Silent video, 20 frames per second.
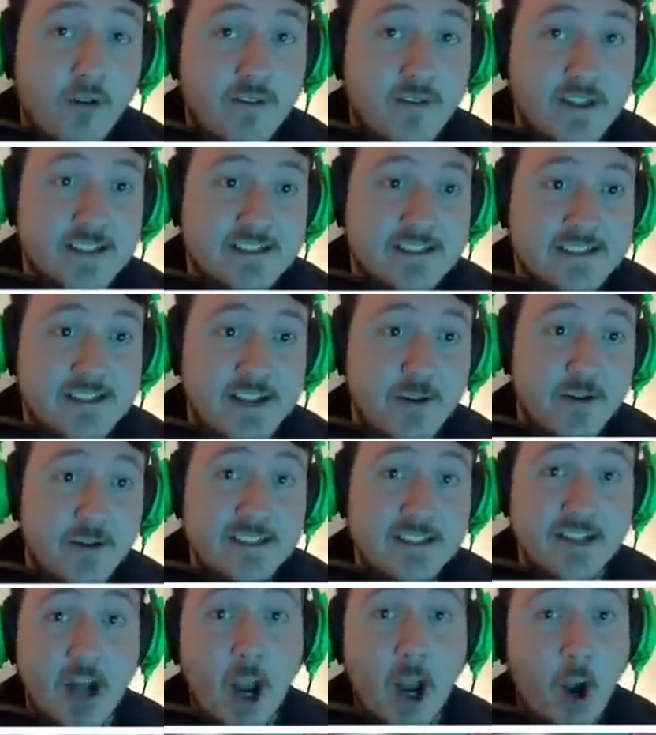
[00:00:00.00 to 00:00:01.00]
this series,
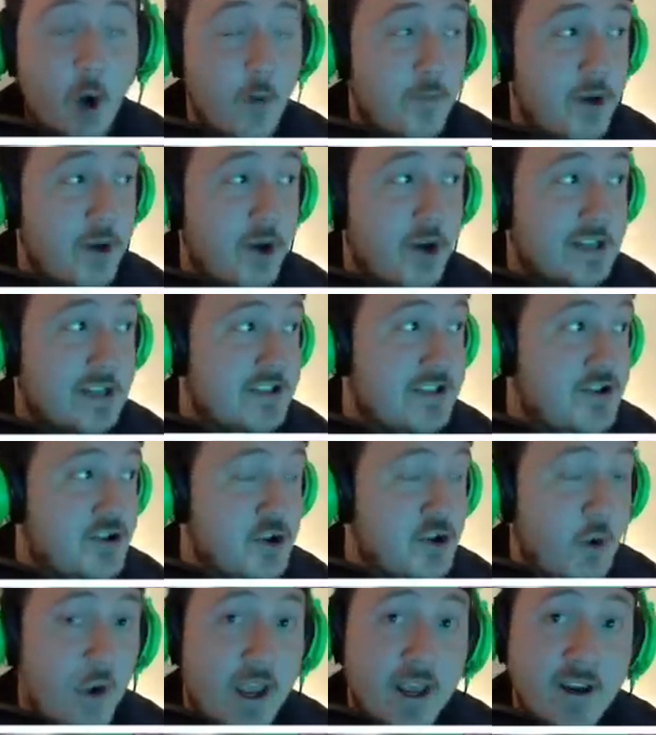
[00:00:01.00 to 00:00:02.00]
and I hope you guys
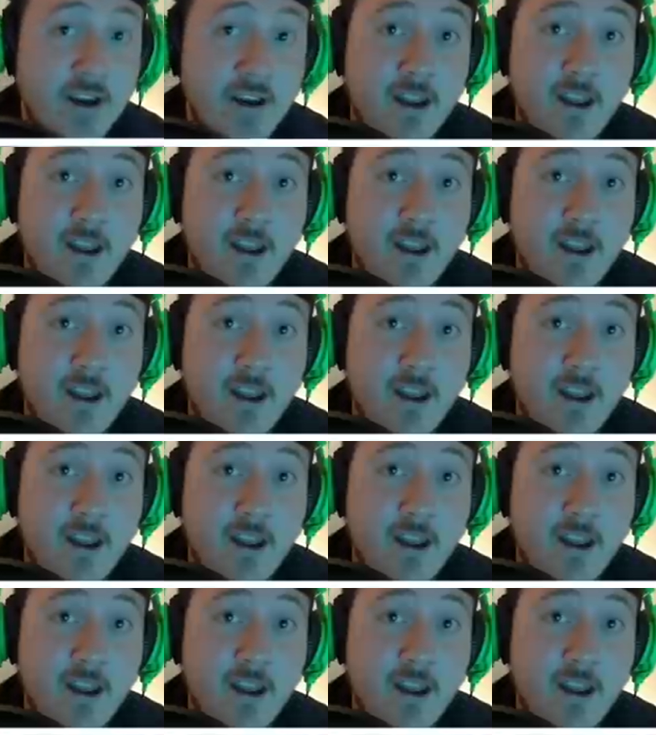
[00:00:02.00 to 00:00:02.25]
enjoy it.